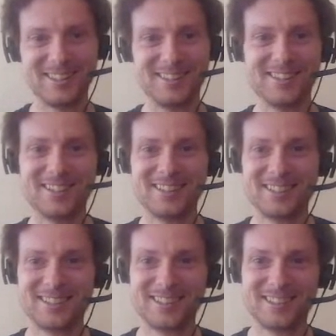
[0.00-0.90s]

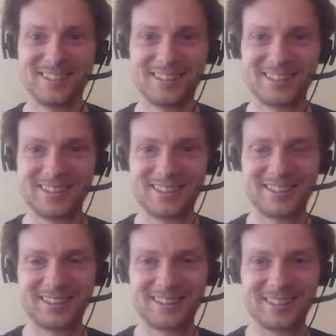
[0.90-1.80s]

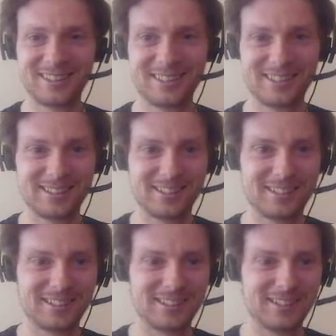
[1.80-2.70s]

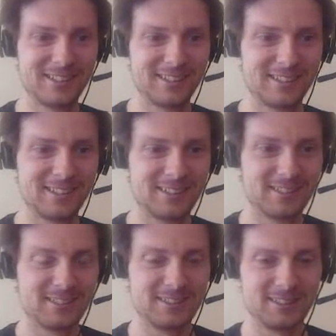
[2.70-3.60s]

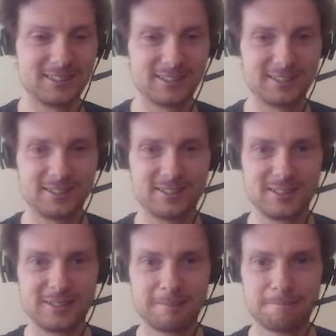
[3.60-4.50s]

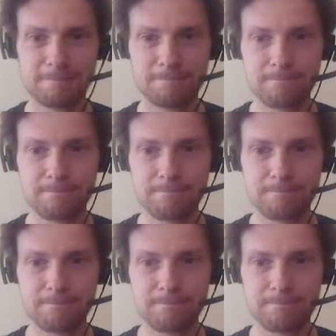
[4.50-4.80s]
No words are spoken by the person on screen.